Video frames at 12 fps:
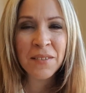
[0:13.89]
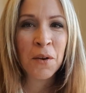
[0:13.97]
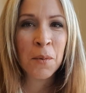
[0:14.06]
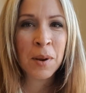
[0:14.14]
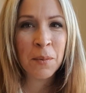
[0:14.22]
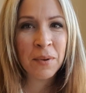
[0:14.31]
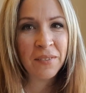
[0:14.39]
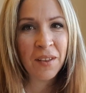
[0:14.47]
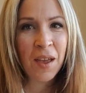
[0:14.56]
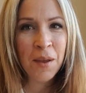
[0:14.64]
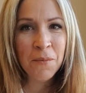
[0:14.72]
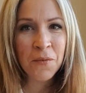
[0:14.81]
So when it was
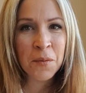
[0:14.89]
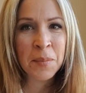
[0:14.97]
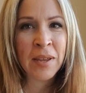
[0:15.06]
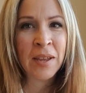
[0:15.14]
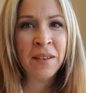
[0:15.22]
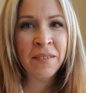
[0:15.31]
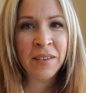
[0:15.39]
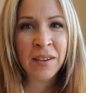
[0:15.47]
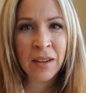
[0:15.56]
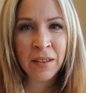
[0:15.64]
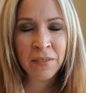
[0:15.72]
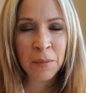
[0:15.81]
time for me to
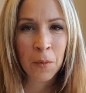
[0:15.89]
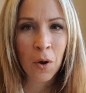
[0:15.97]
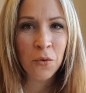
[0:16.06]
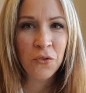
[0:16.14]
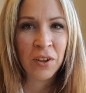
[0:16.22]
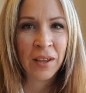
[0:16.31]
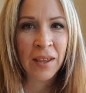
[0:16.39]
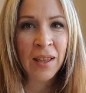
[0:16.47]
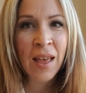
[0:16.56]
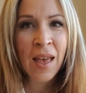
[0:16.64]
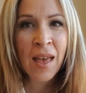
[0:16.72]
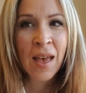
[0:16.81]
need some
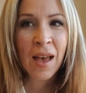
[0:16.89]
coaching,